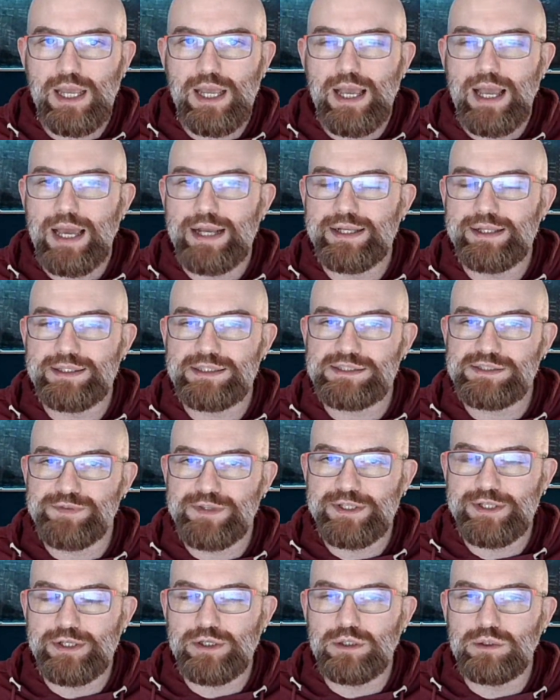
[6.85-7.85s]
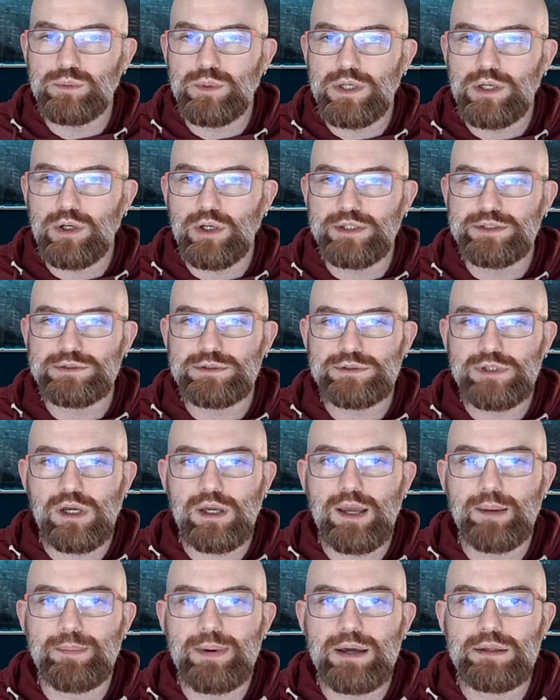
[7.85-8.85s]
And in this video, we're going to
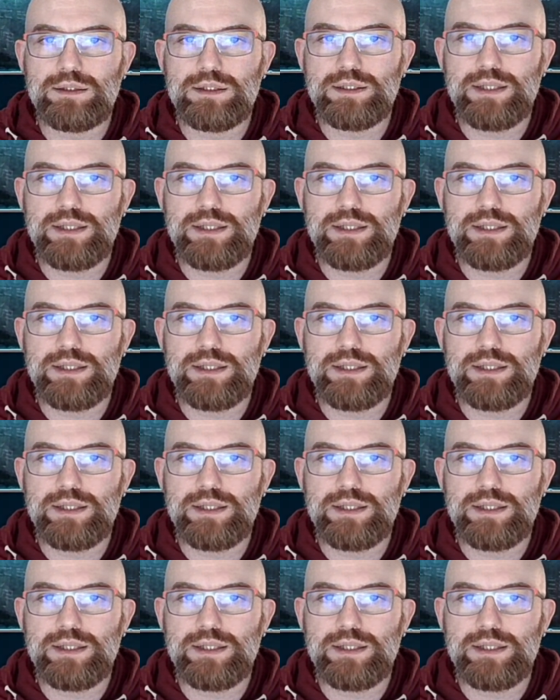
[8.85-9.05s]
talk about the